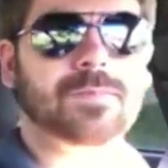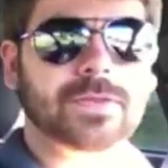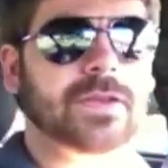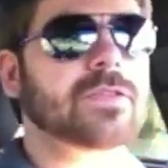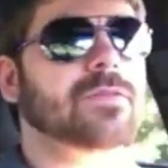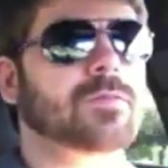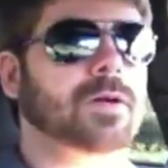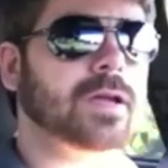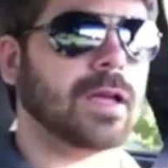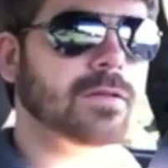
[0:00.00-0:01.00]
This is
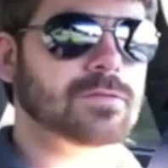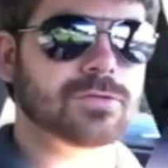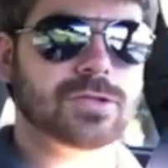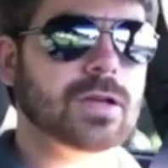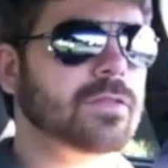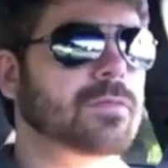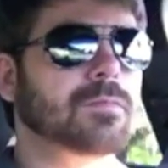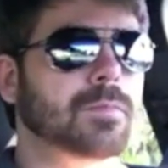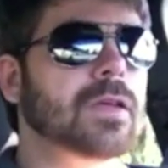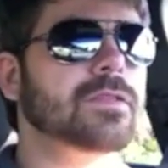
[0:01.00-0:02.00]
working just
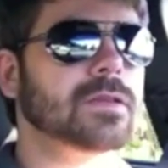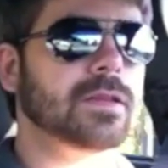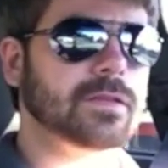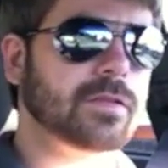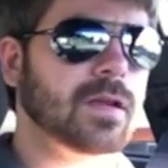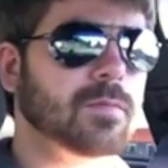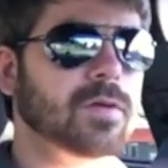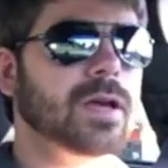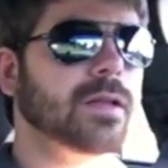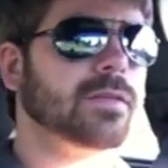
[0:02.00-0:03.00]
basically the same way.